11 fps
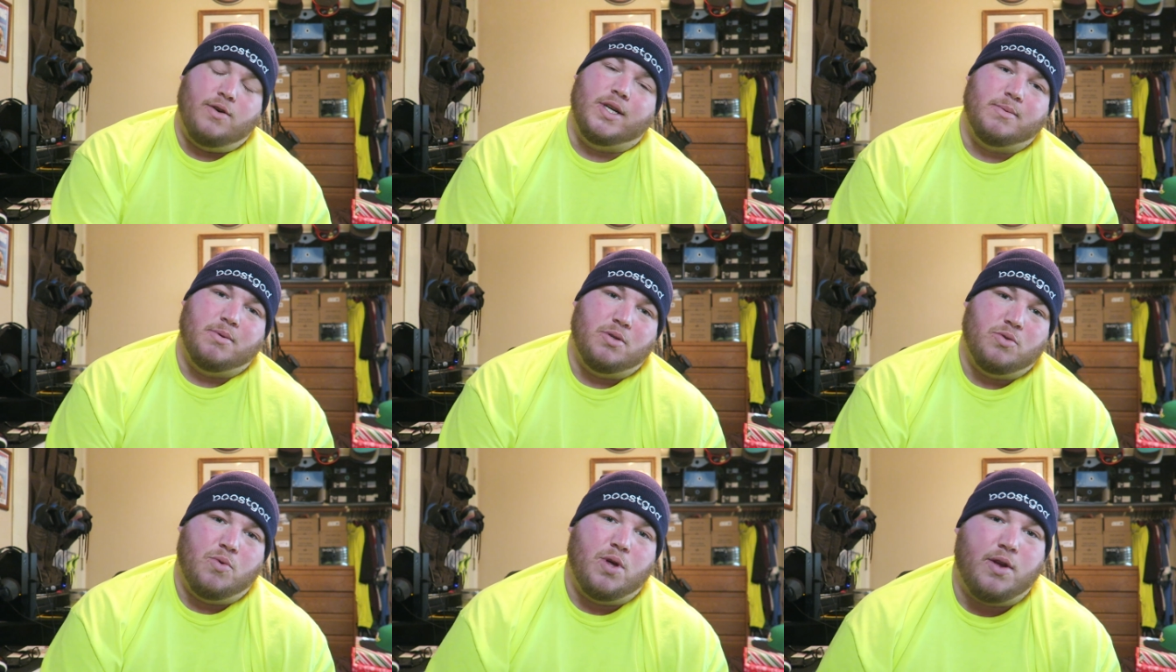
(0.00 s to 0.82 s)

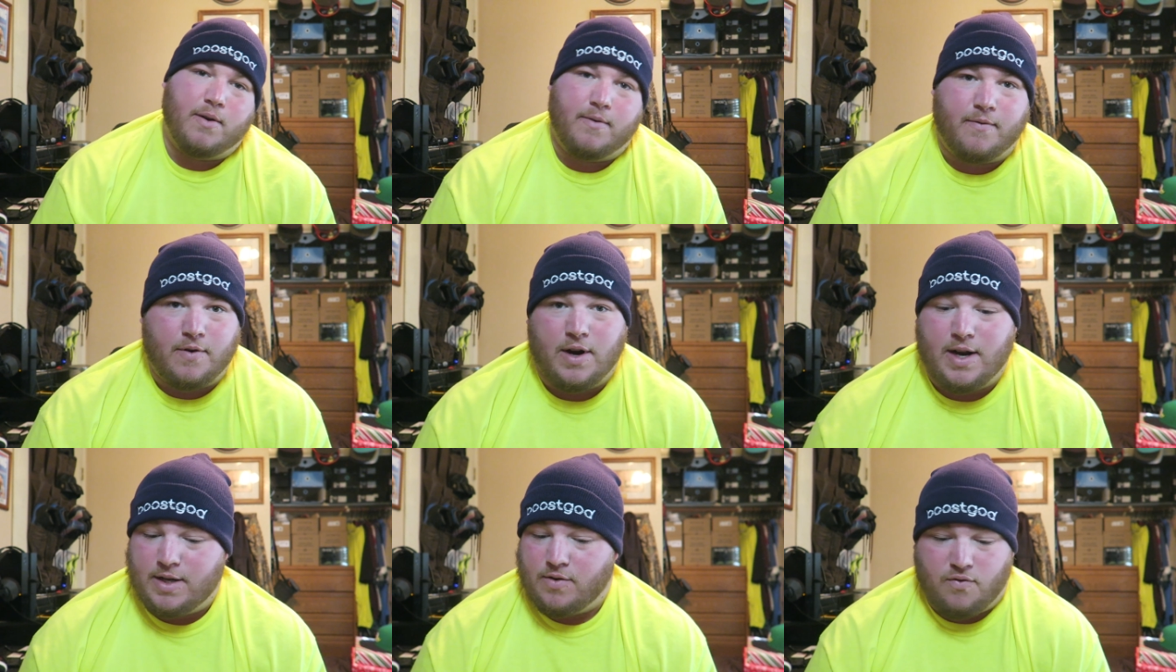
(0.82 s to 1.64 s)
Christmas with your friends,